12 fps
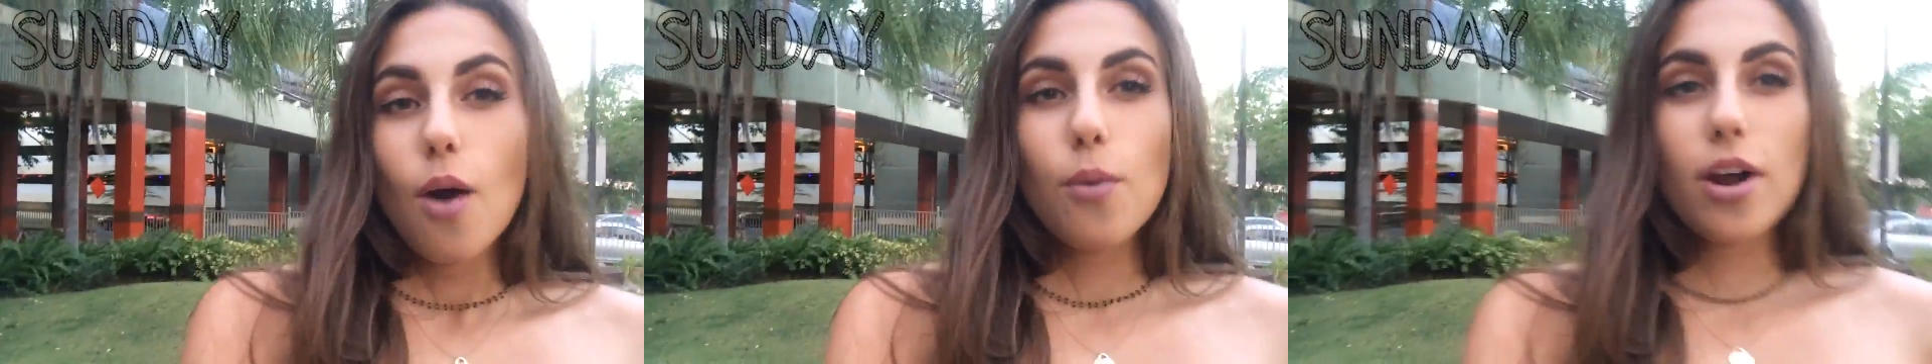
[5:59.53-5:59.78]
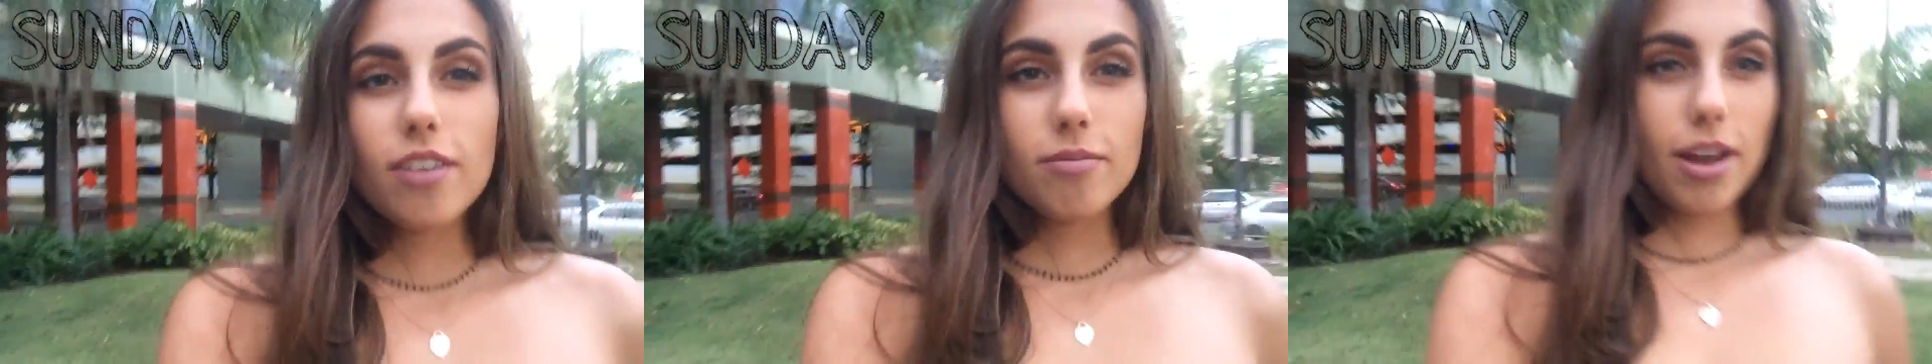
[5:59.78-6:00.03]

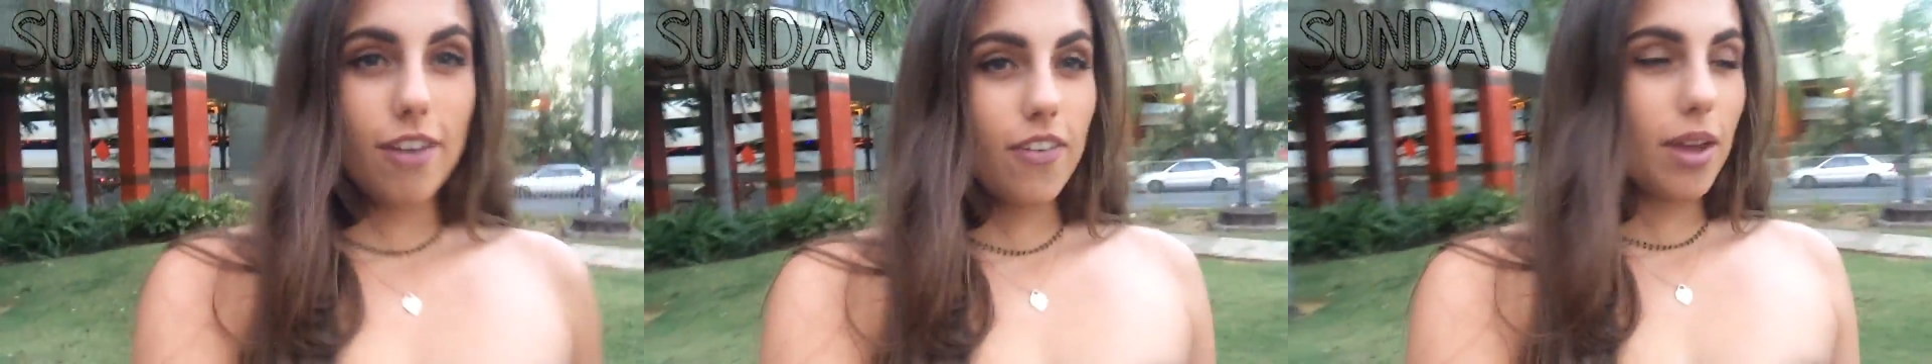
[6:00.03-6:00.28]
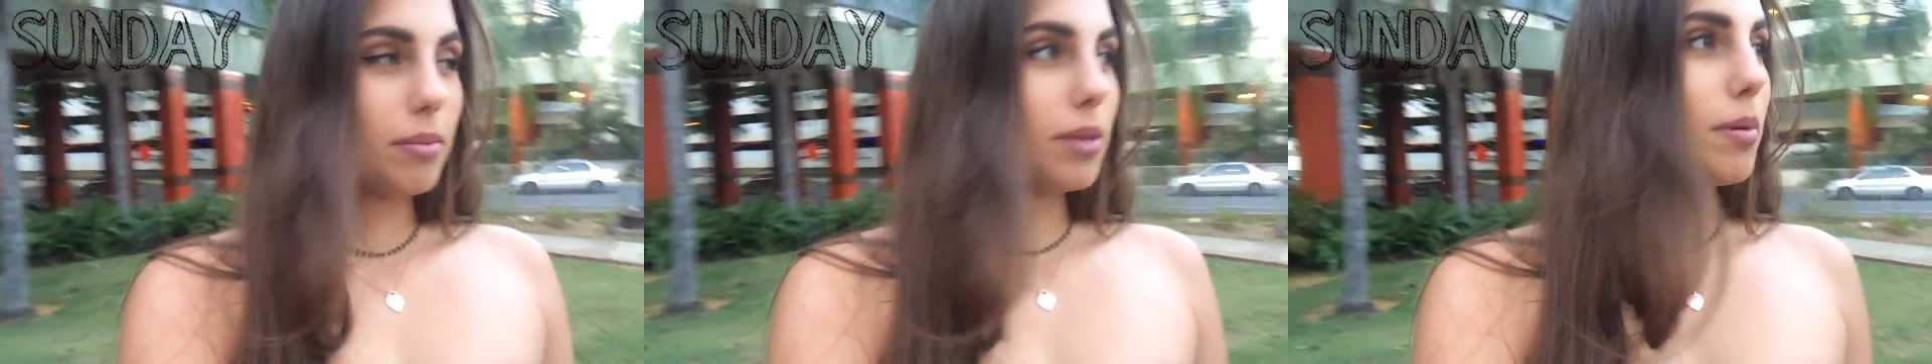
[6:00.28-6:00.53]
one of my
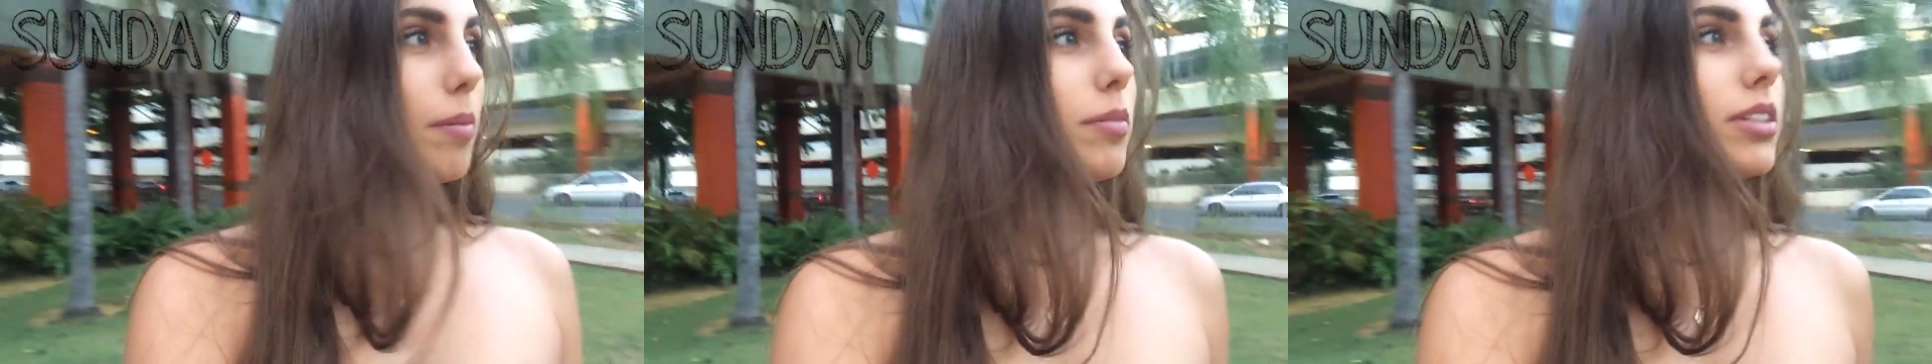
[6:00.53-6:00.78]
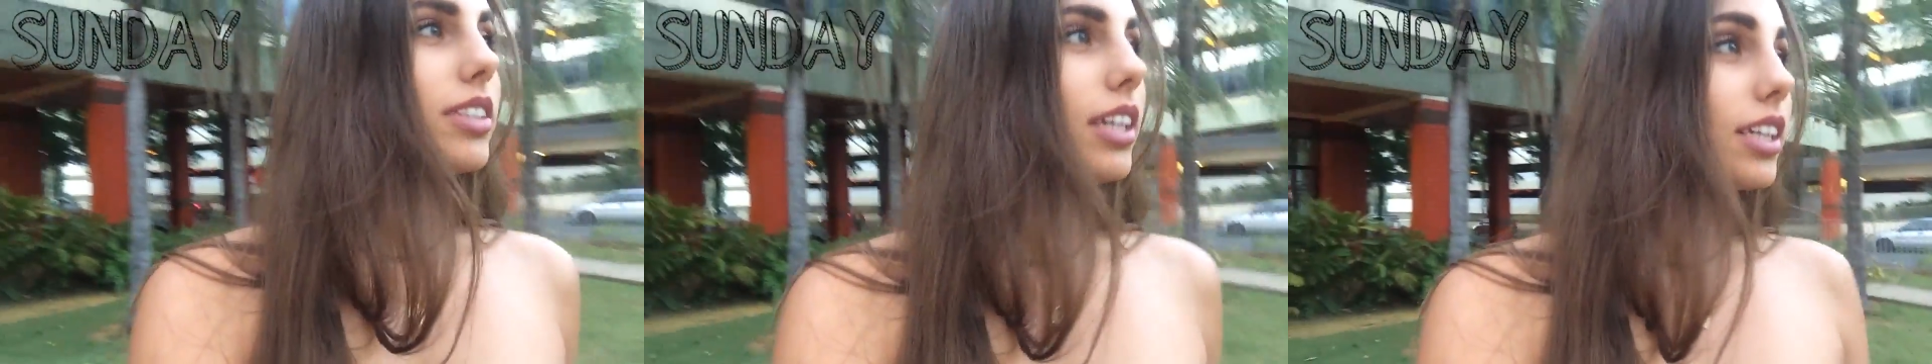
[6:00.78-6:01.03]
family
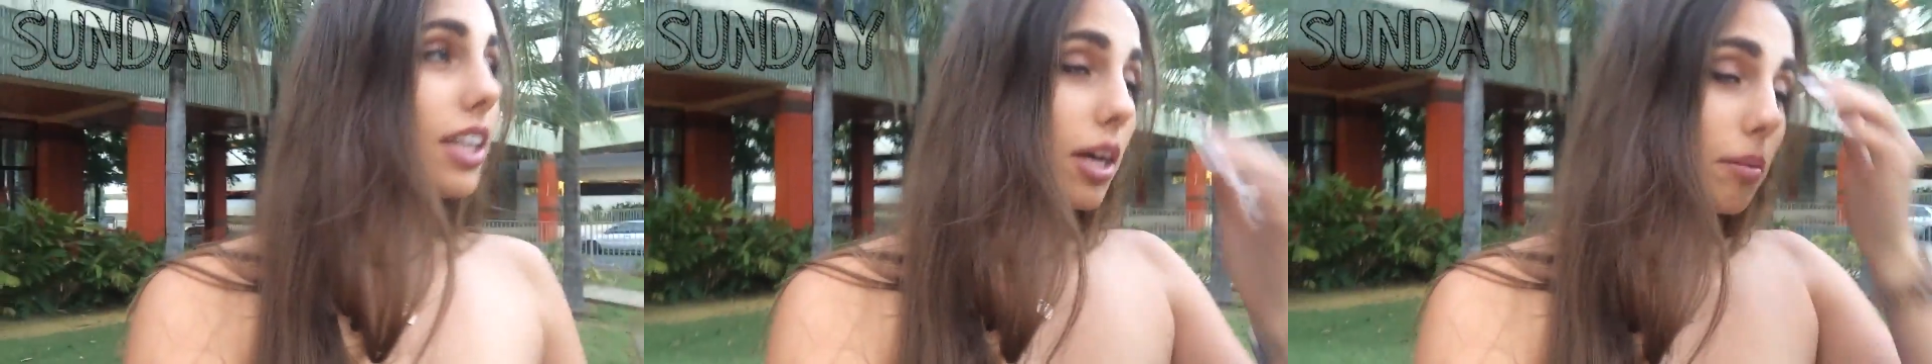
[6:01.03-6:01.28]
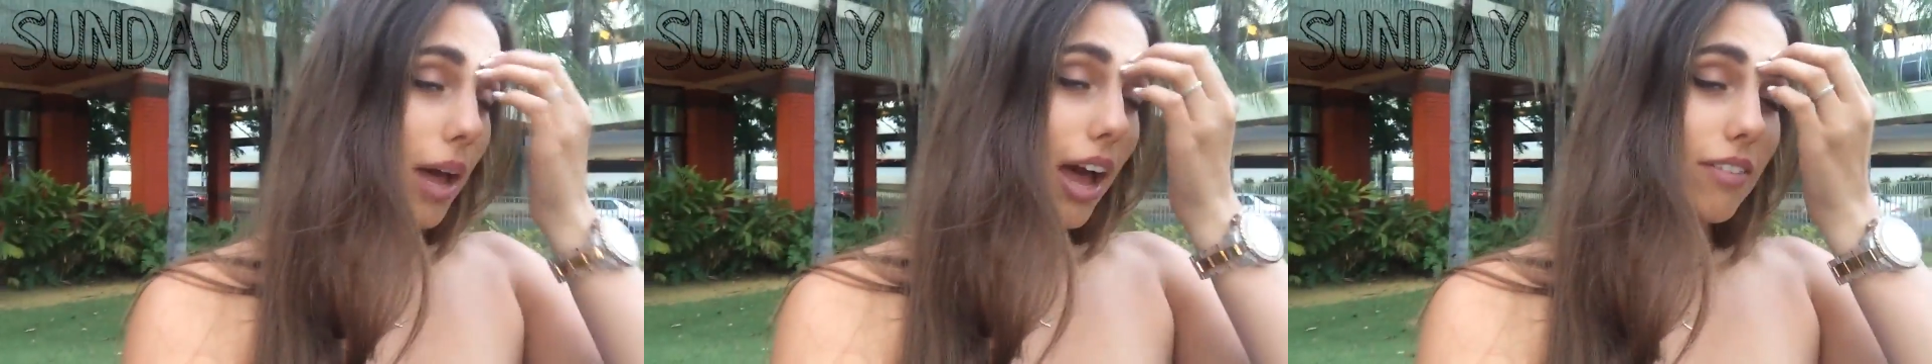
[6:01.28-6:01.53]
members ended
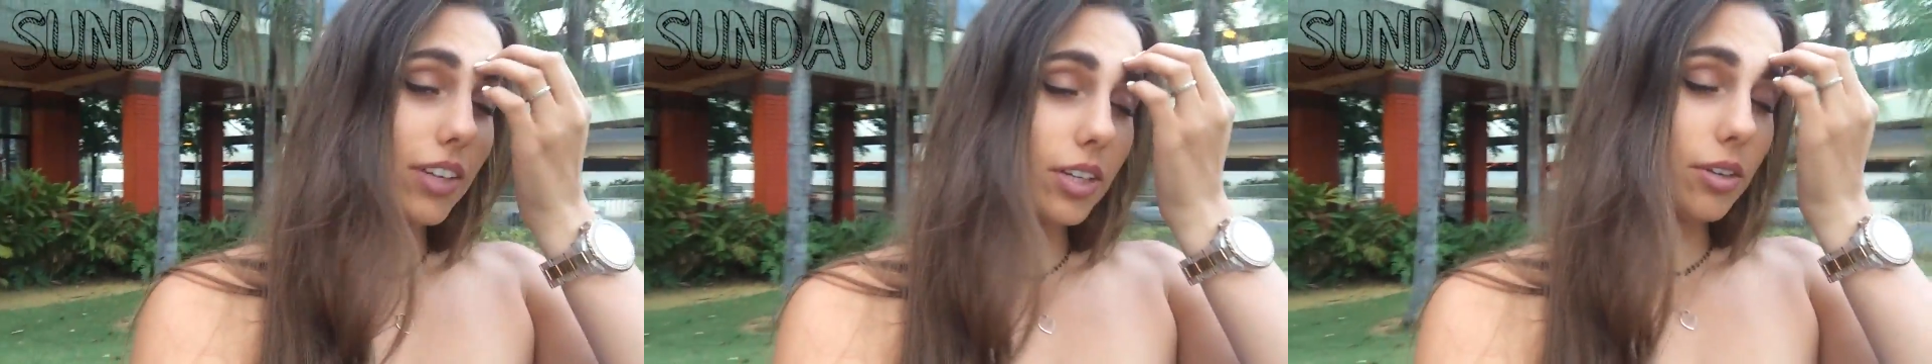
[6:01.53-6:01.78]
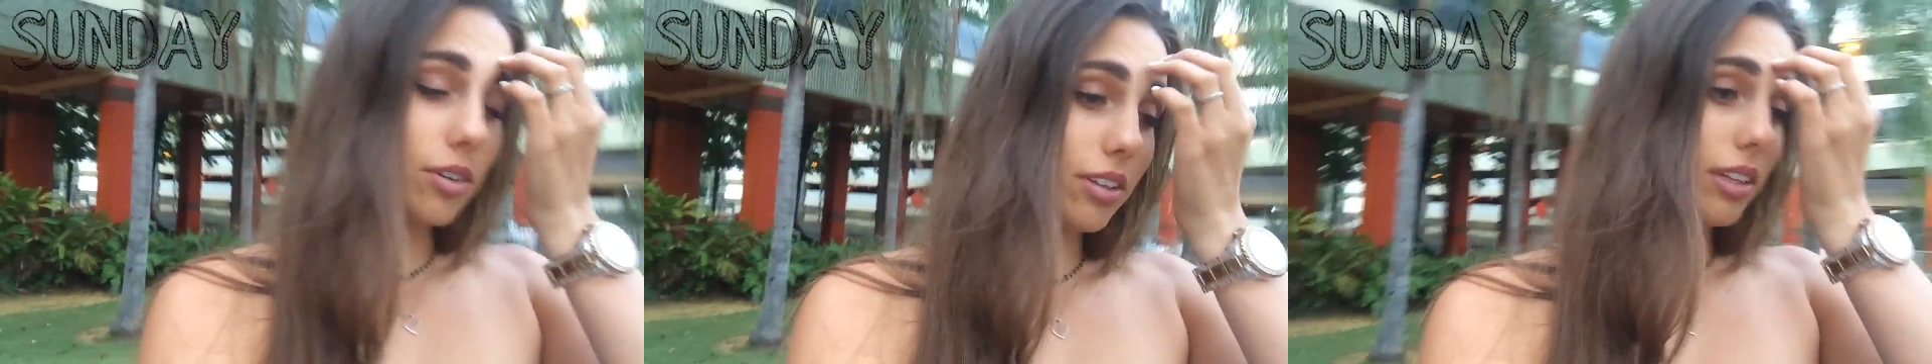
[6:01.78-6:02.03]
up having
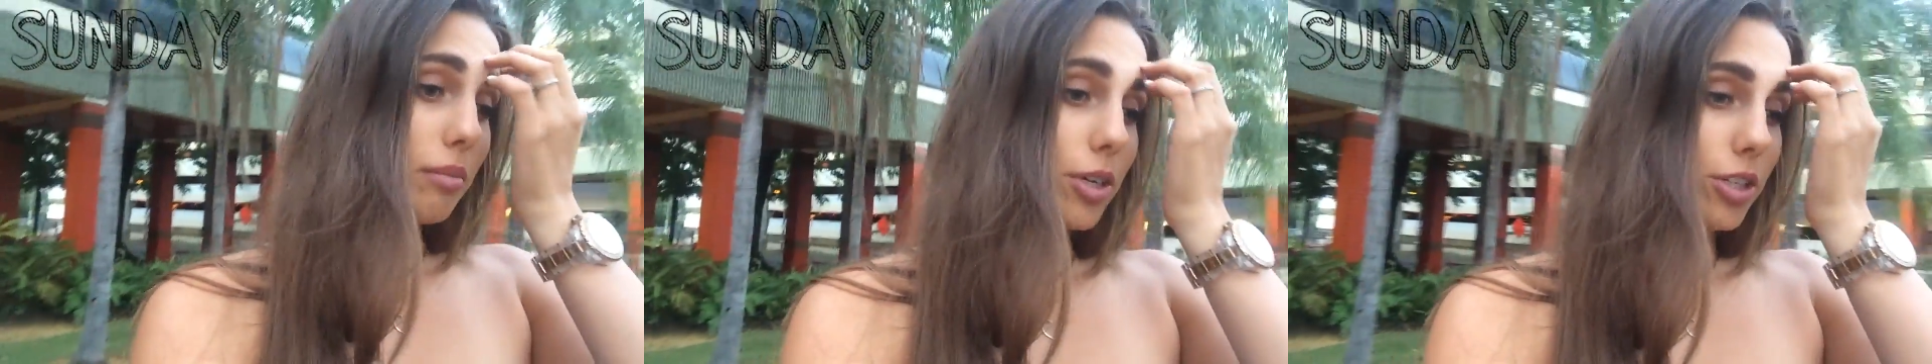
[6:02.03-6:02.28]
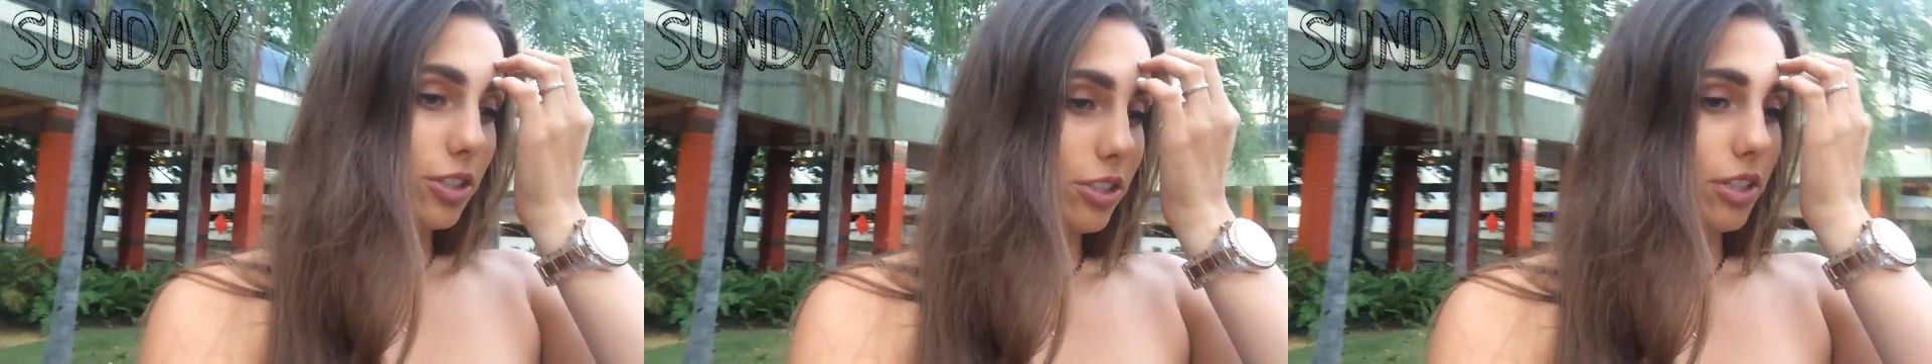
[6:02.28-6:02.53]
to go to the
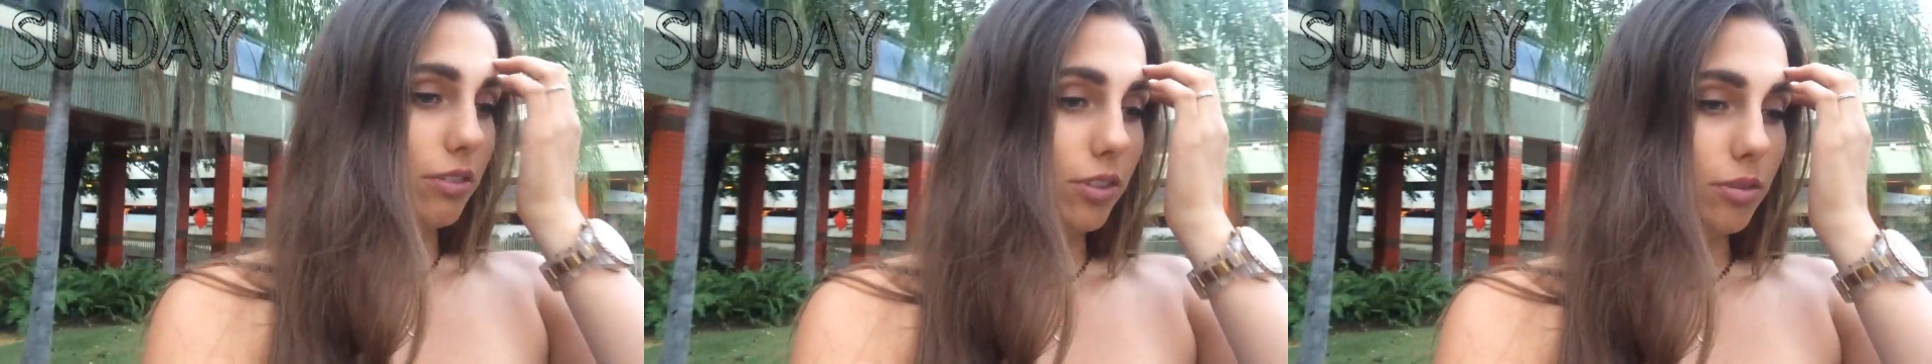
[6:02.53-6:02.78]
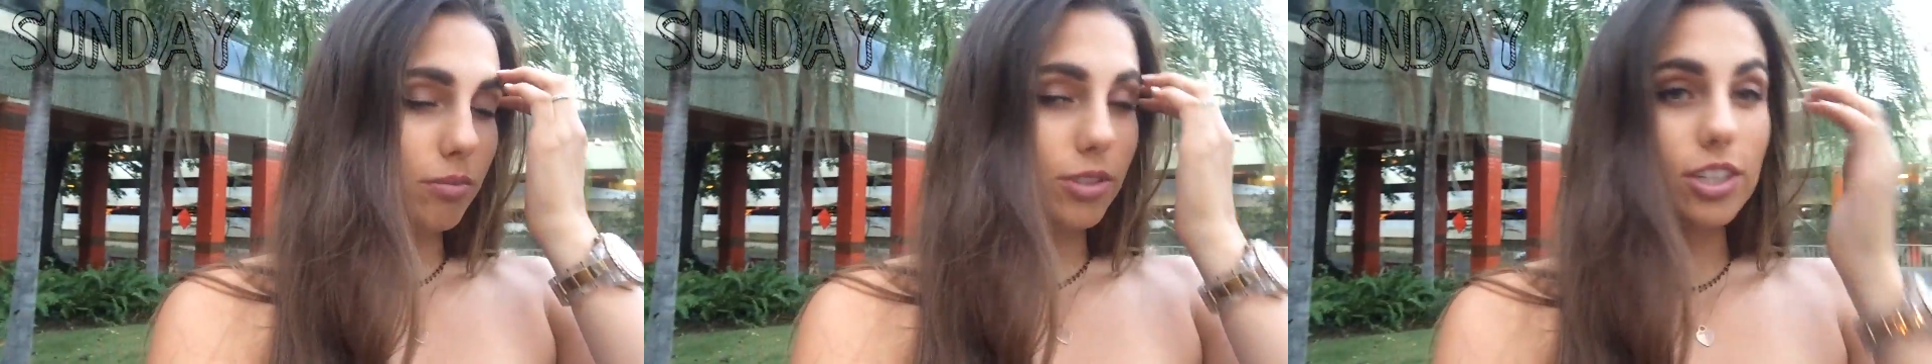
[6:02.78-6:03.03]
emergency room.